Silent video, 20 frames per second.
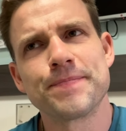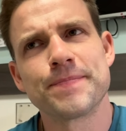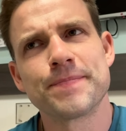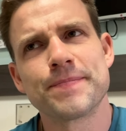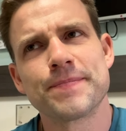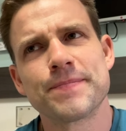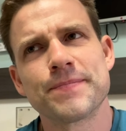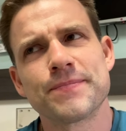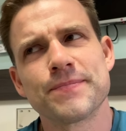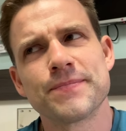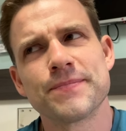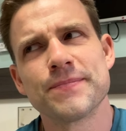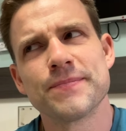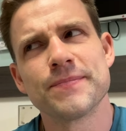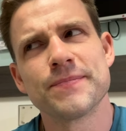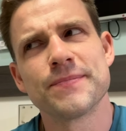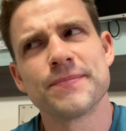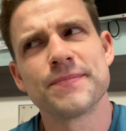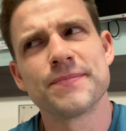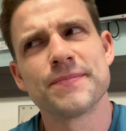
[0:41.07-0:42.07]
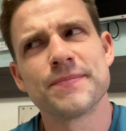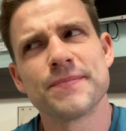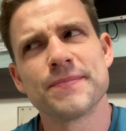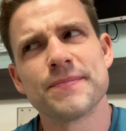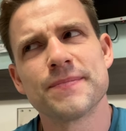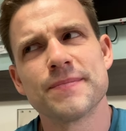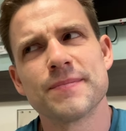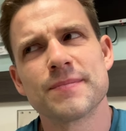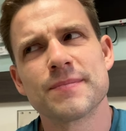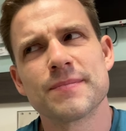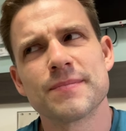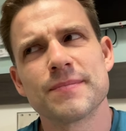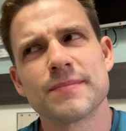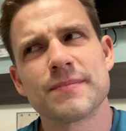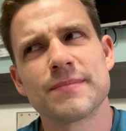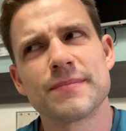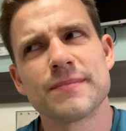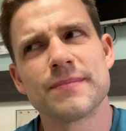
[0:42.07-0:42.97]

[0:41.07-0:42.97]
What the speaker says: [no speech]